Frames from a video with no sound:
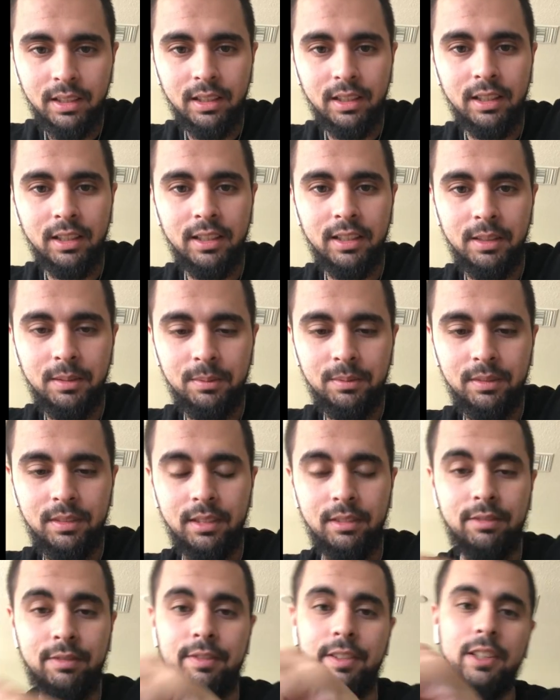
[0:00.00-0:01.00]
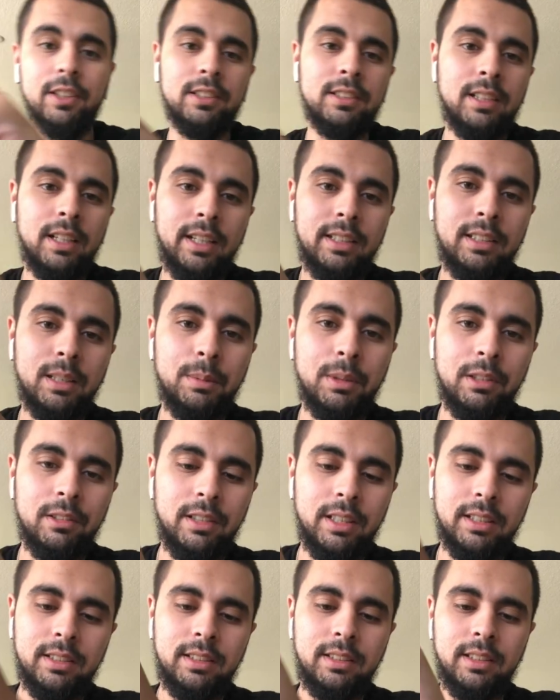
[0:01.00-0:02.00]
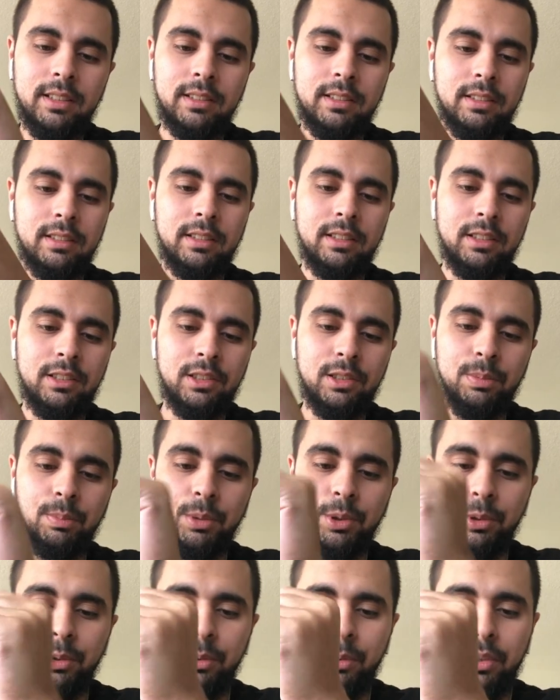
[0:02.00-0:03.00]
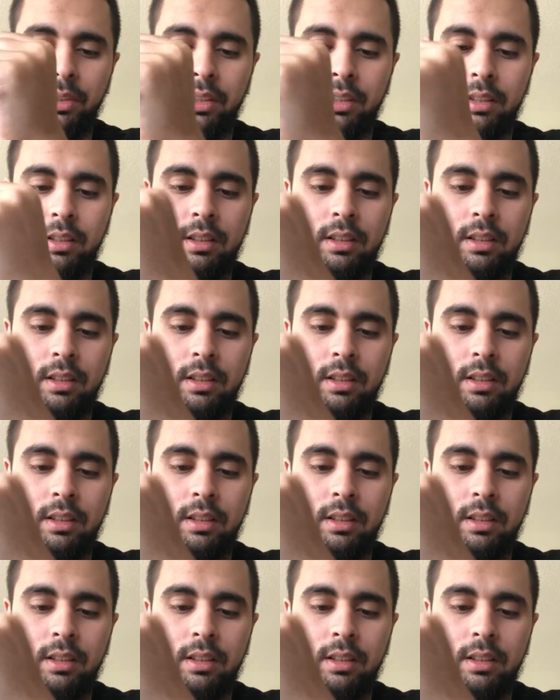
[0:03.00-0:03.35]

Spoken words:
It feels nice on my wrist. It's smooth.